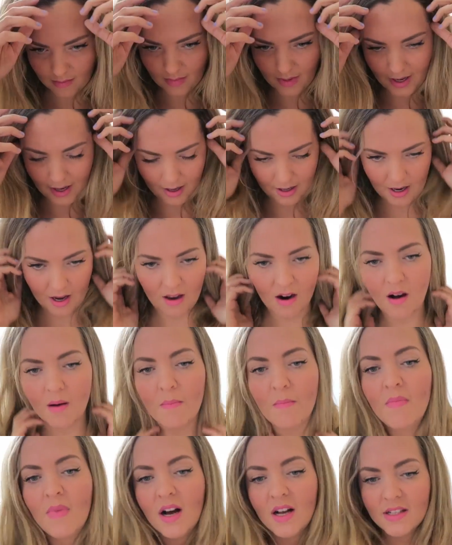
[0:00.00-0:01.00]
my hair got all
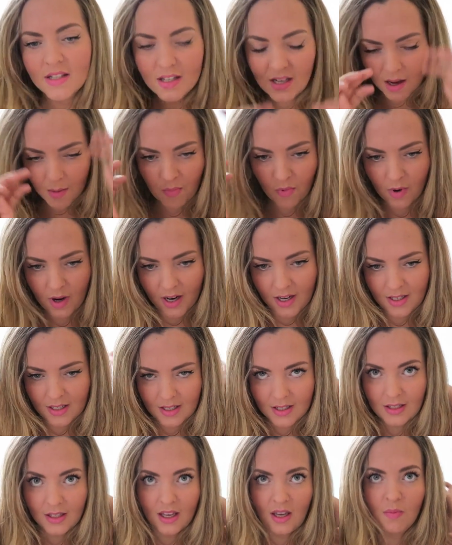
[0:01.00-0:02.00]
mussed up when I
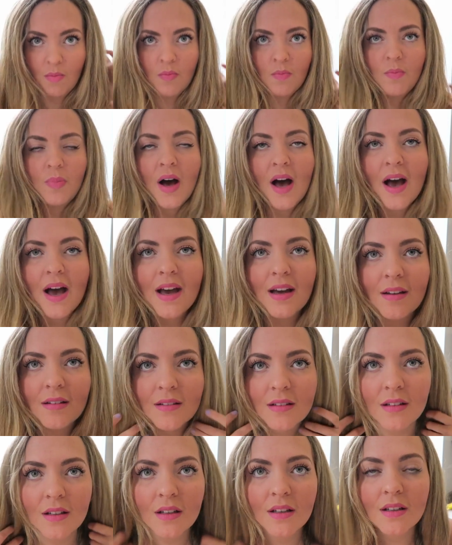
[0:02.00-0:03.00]
sleep, but
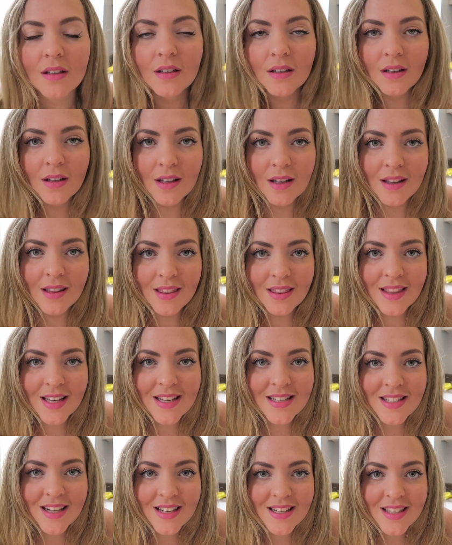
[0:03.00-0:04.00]

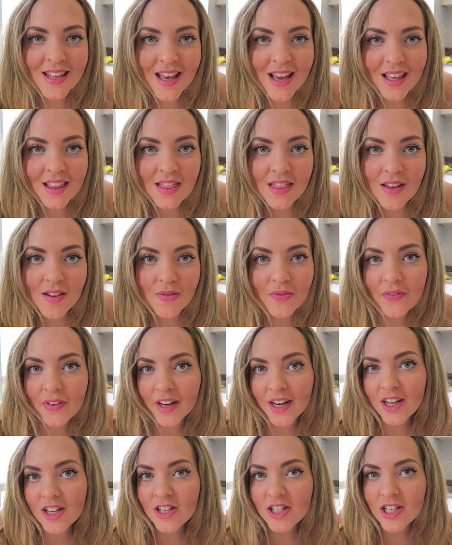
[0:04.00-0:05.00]
this is like the
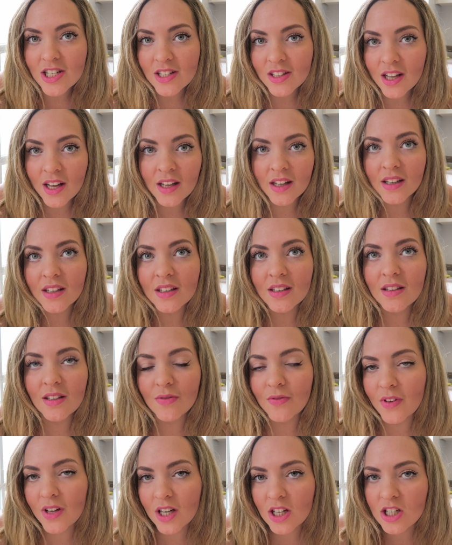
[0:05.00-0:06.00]
finished look, the
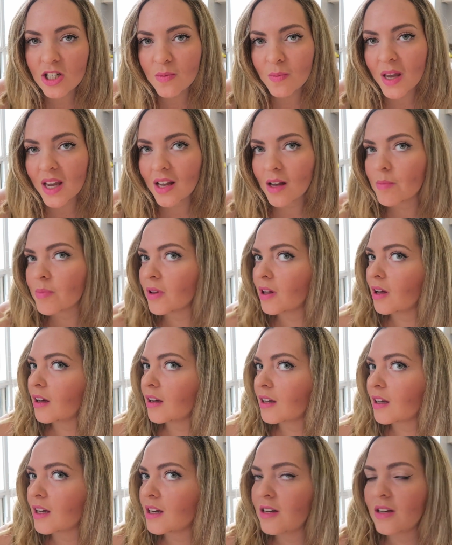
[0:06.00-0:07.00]
finished makeup
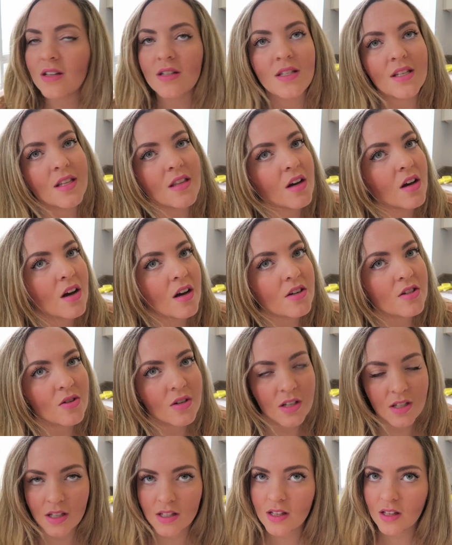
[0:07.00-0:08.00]
look, and you can see the
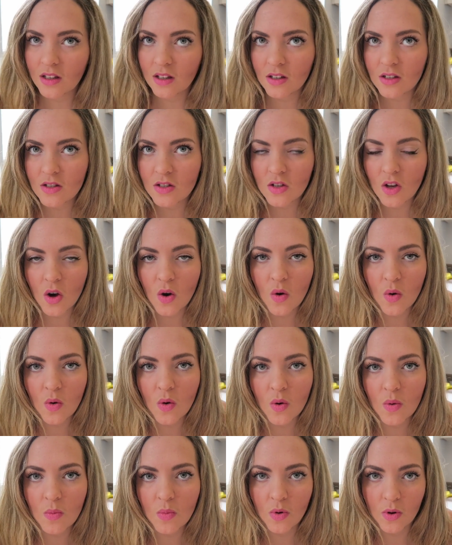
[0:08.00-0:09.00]
contouring doesn't look
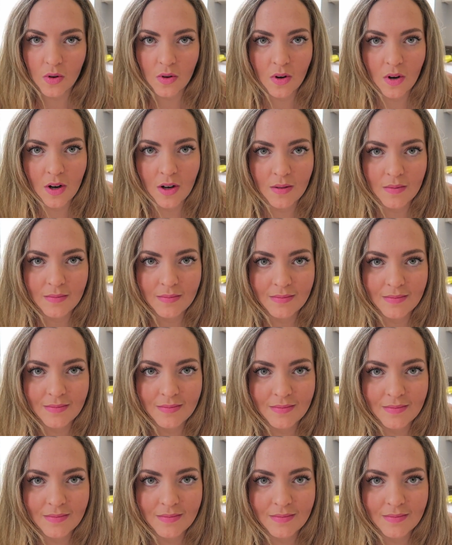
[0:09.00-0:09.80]
so brutal.